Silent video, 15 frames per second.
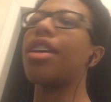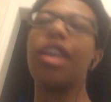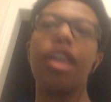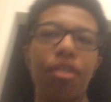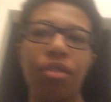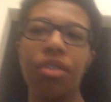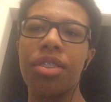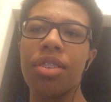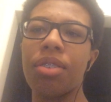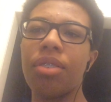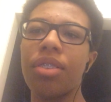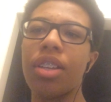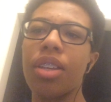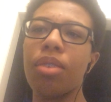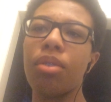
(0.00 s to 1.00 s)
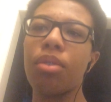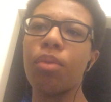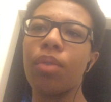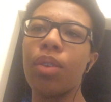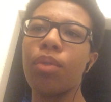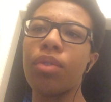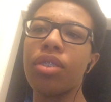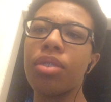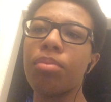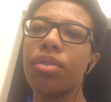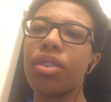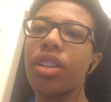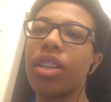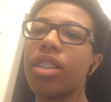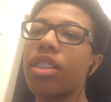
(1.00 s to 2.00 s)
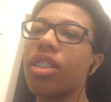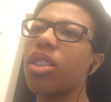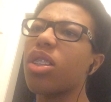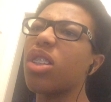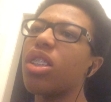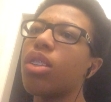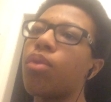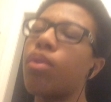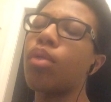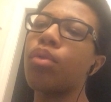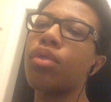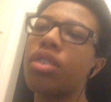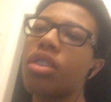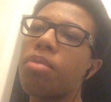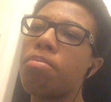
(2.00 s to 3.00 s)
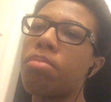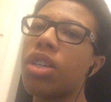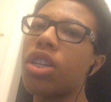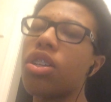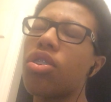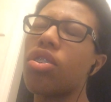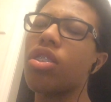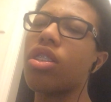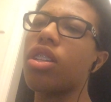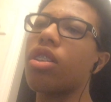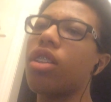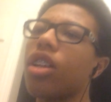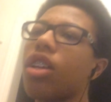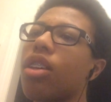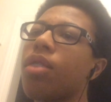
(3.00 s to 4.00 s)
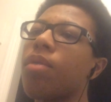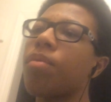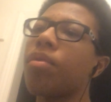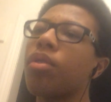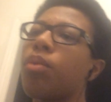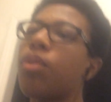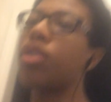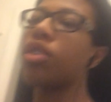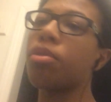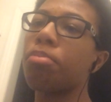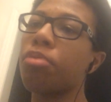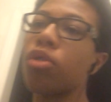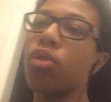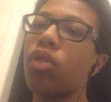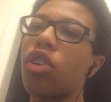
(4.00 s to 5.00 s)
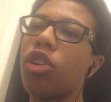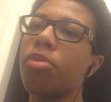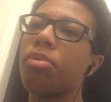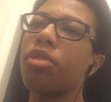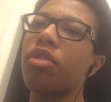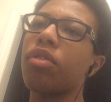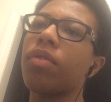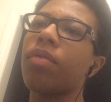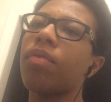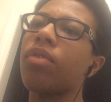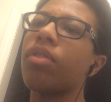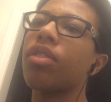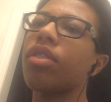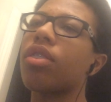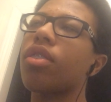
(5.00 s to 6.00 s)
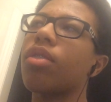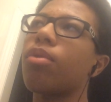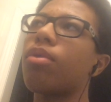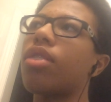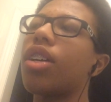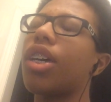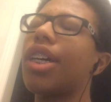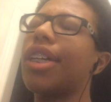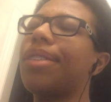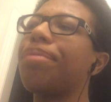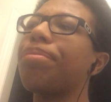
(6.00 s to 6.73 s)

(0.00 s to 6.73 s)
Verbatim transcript: every single day we went somewhere like we went to the beach and then like went to Pearl Harbor with that